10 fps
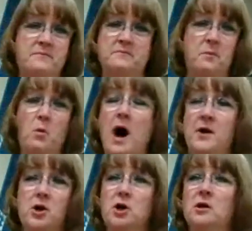
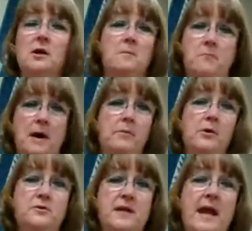water,
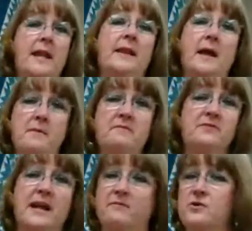bubbles, and lemon flavor,